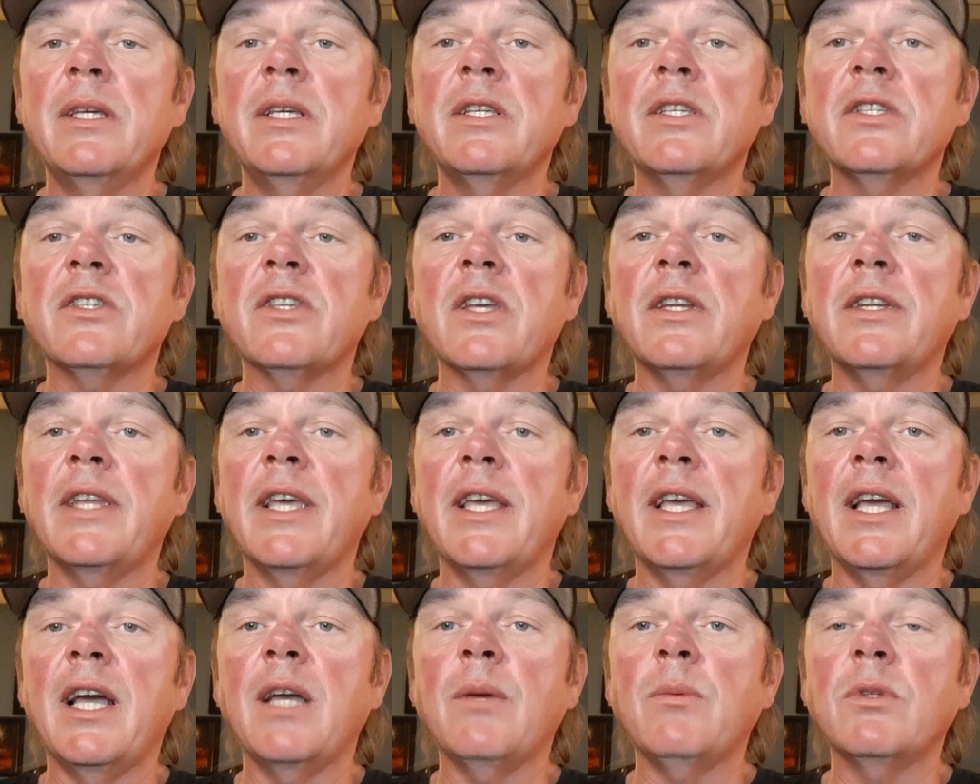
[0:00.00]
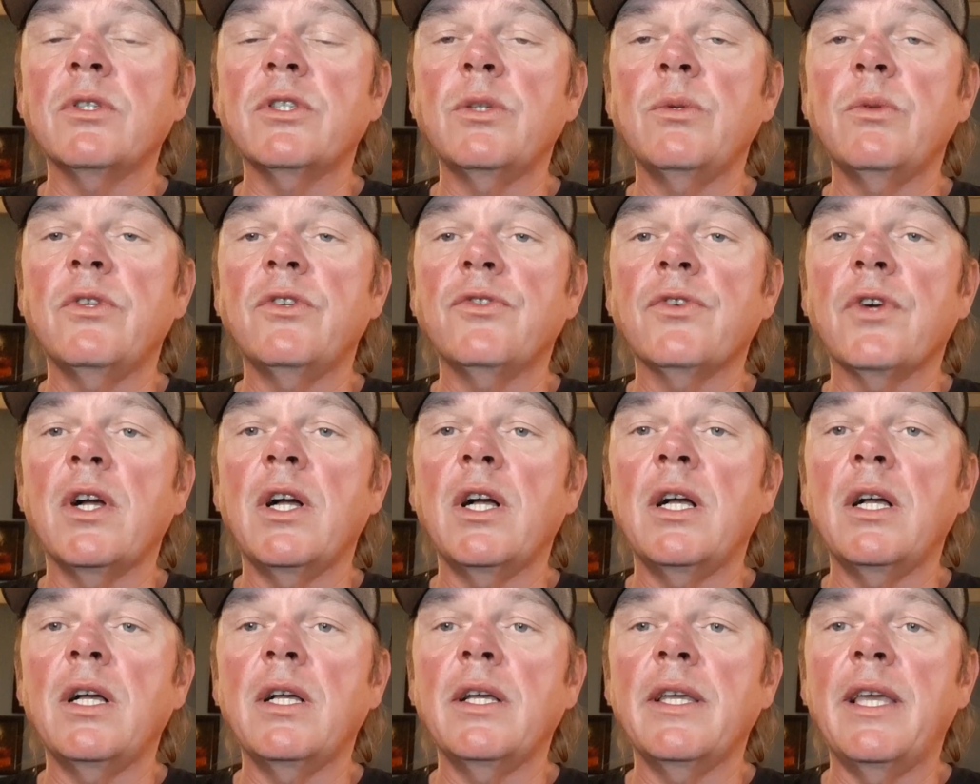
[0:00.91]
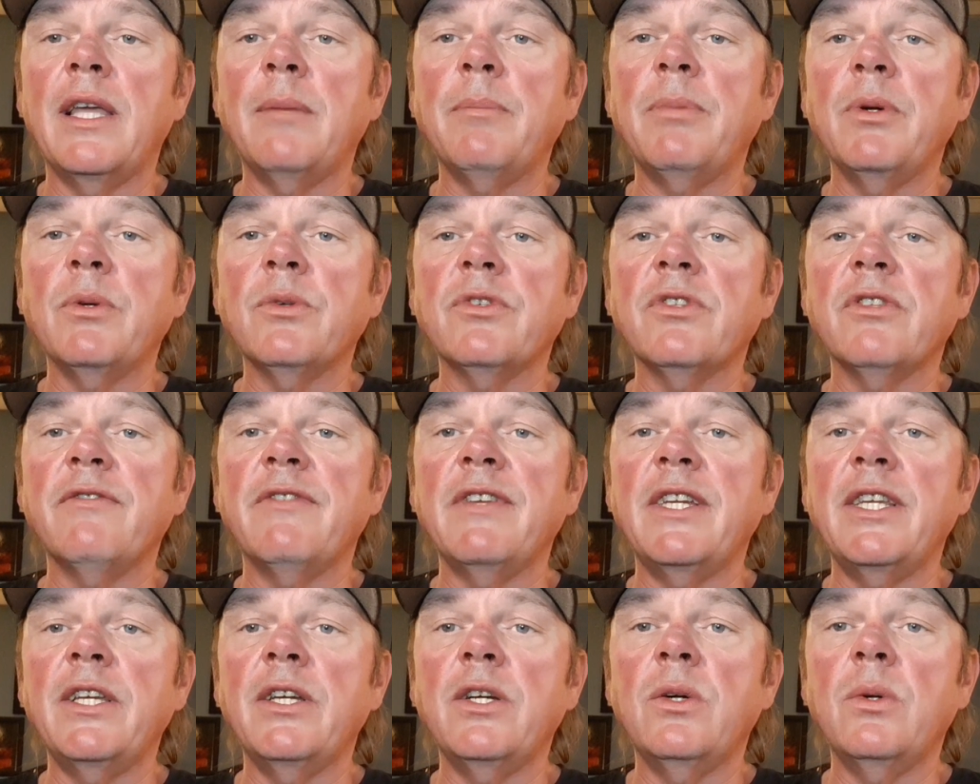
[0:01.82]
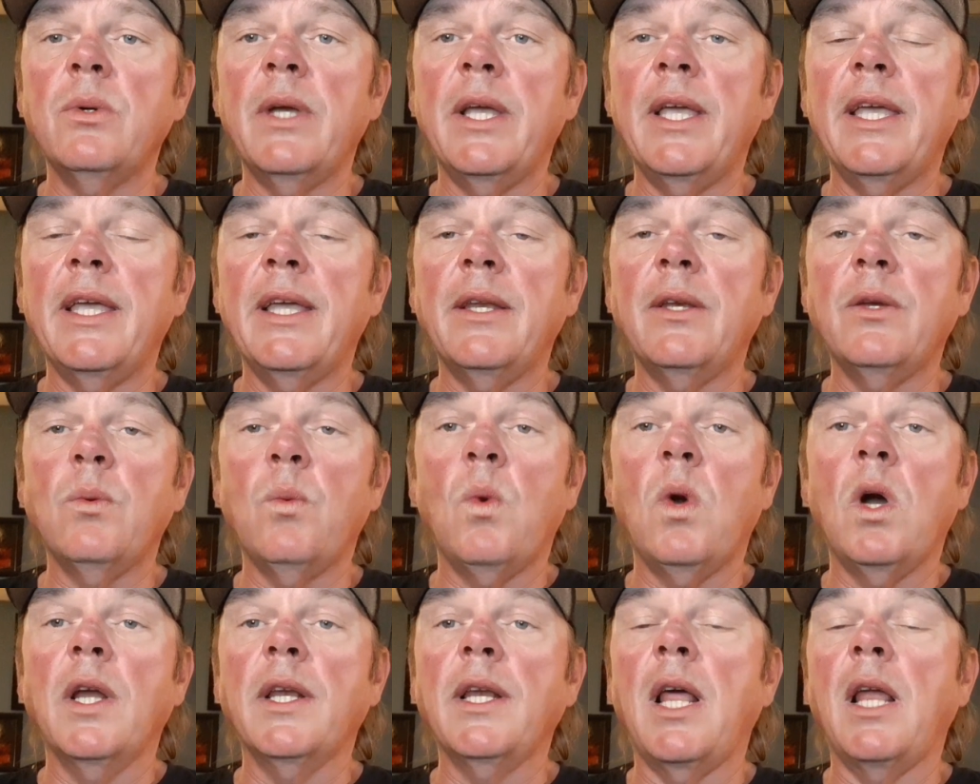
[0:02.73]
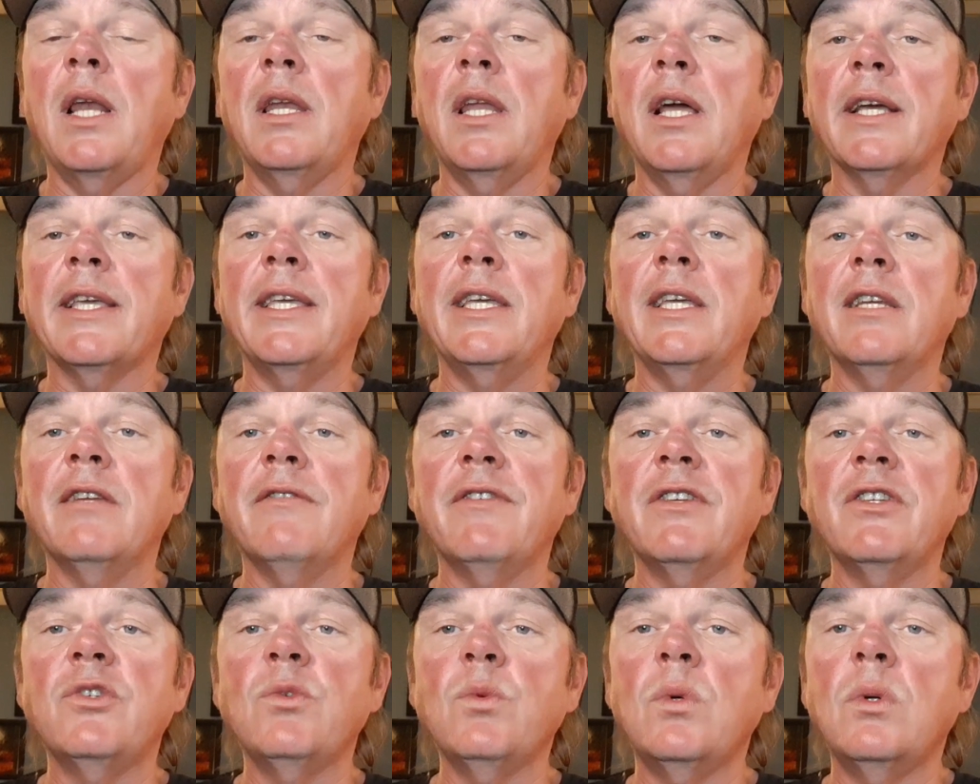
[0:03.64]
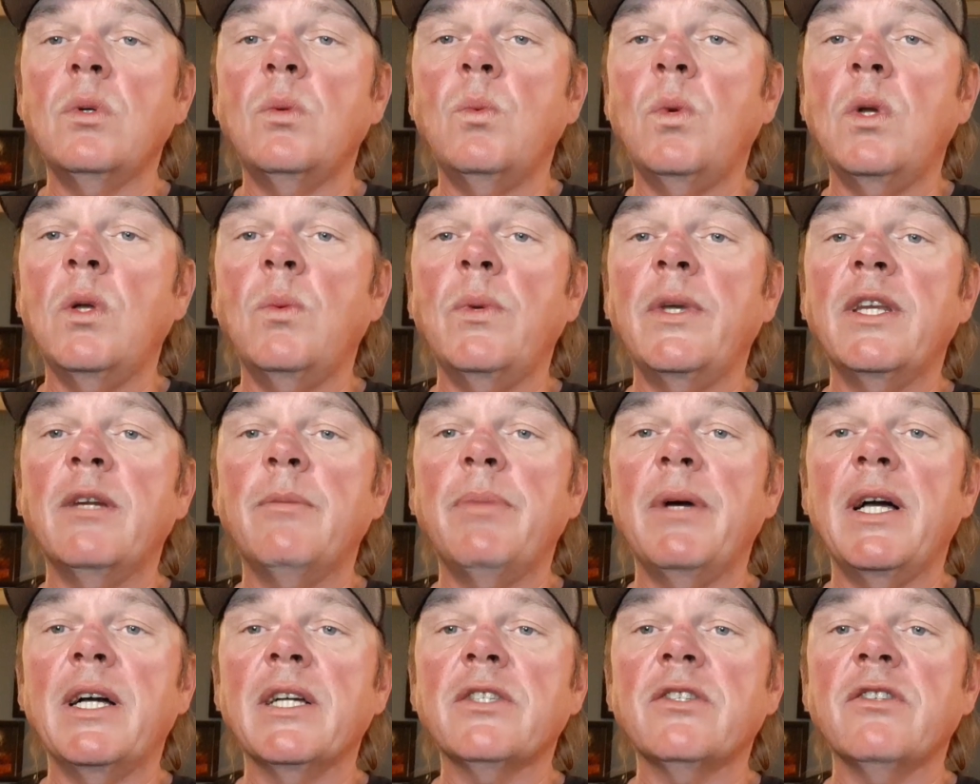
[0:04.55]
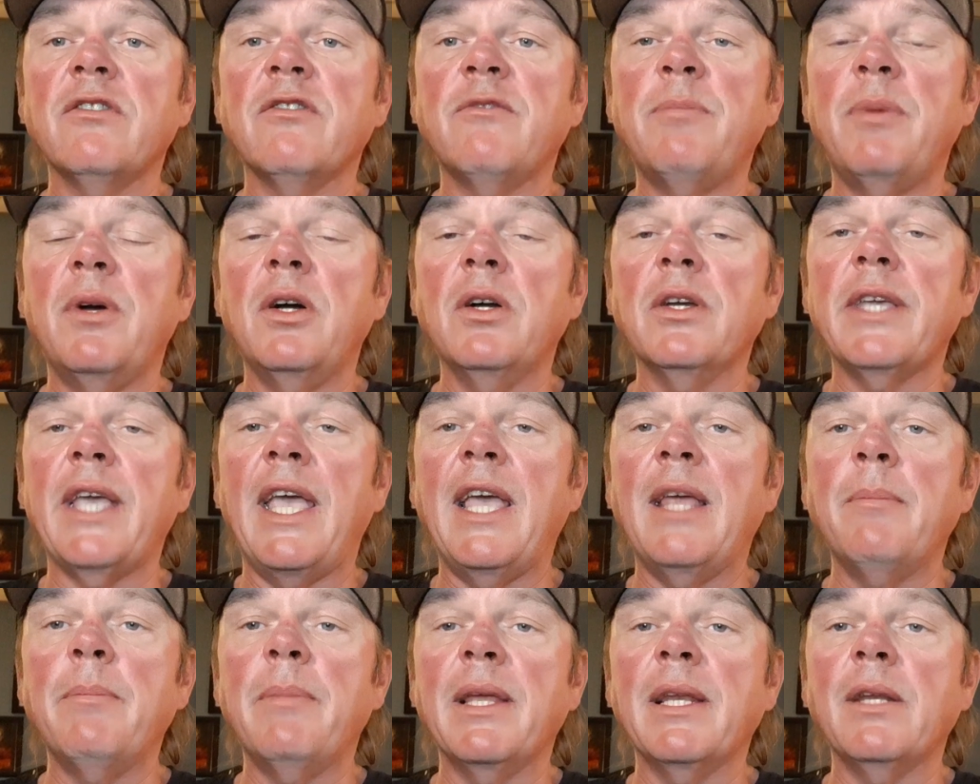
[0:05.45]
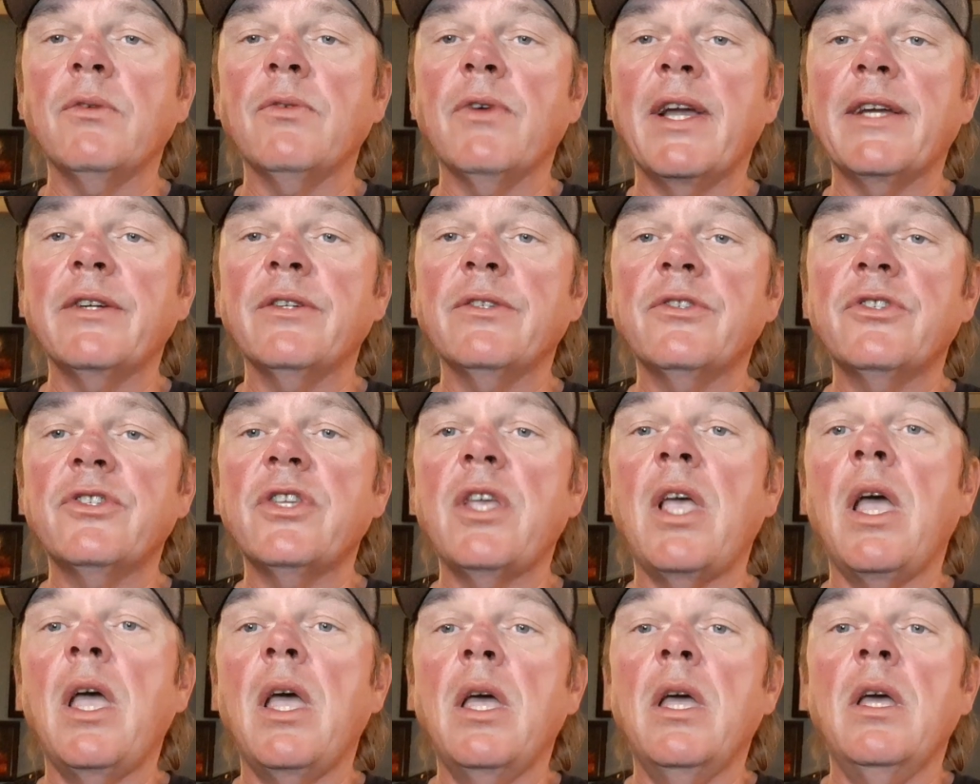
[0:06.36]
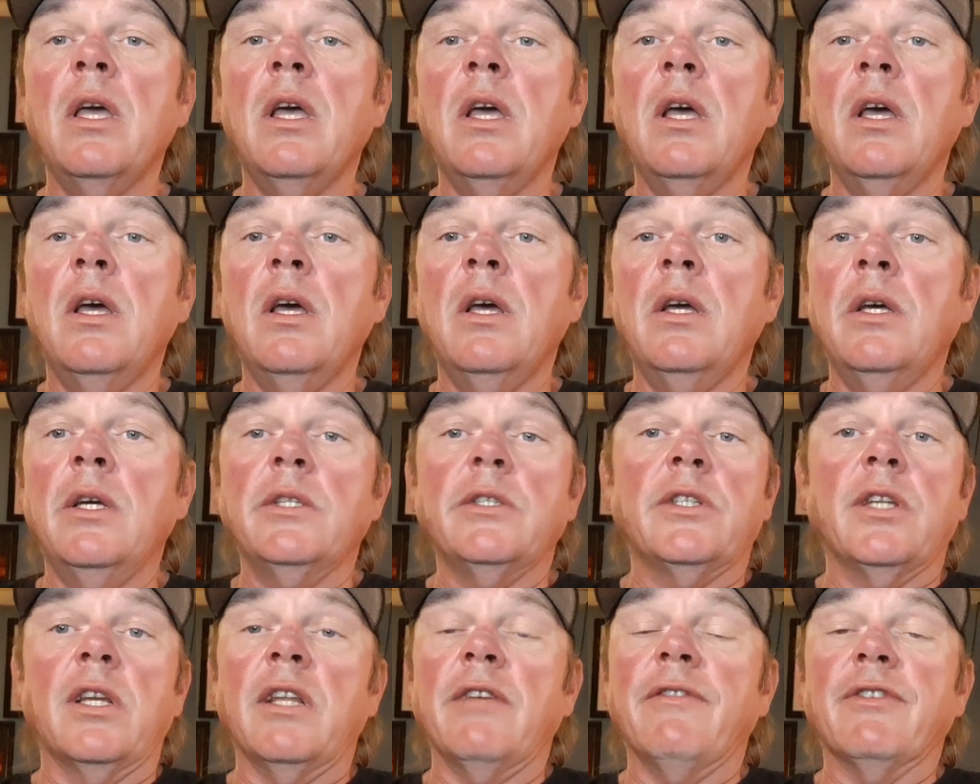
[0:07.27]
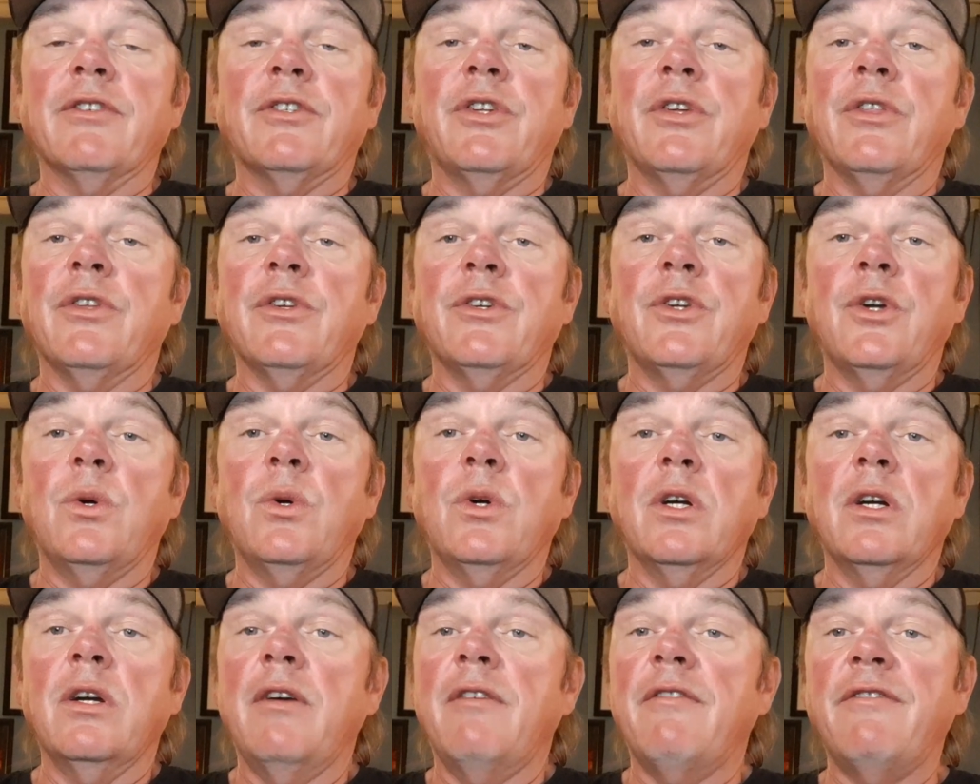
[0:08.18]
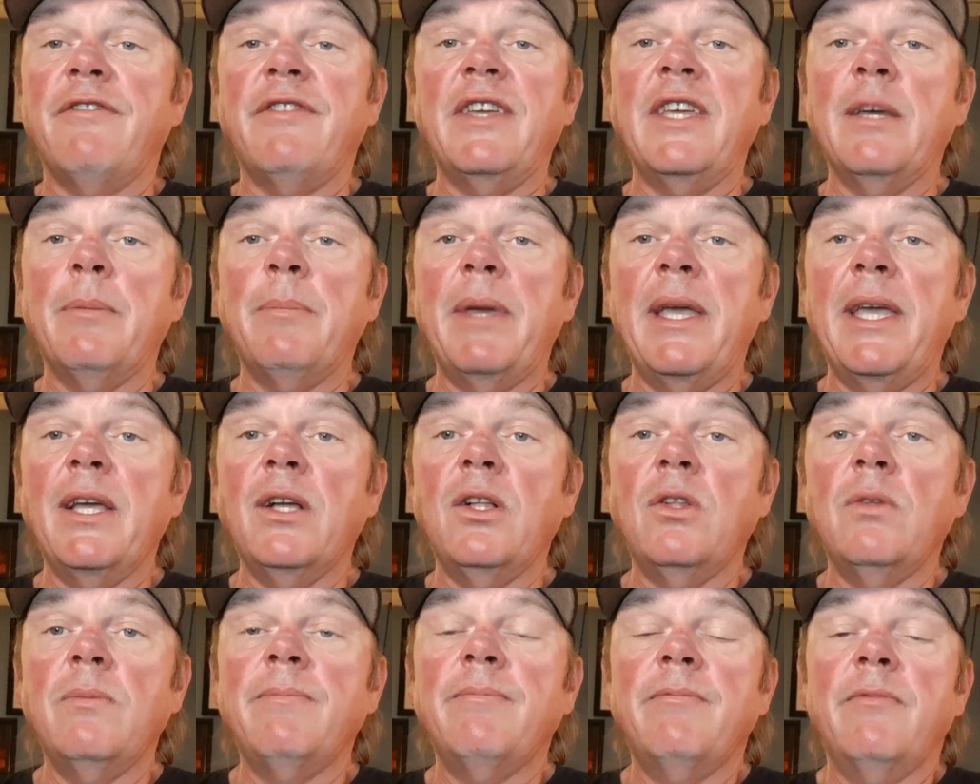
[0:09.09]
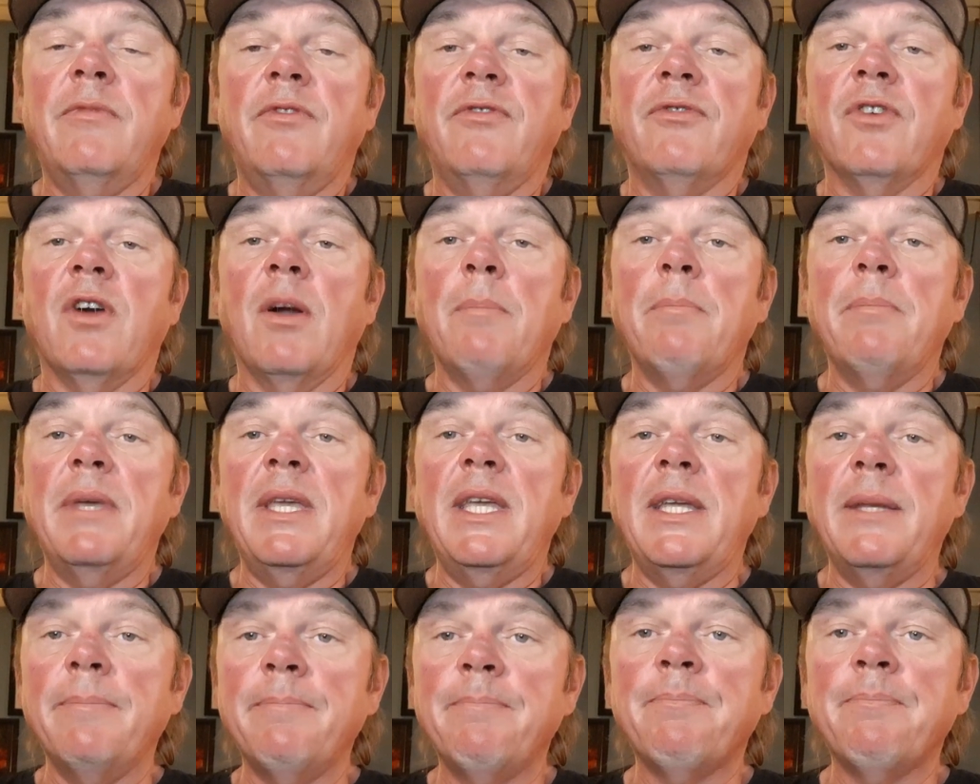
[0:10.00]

Sunday, I will do the draw and post the video, and one lucky individual will win a box of punk and metal records delivered to their door via mail from me.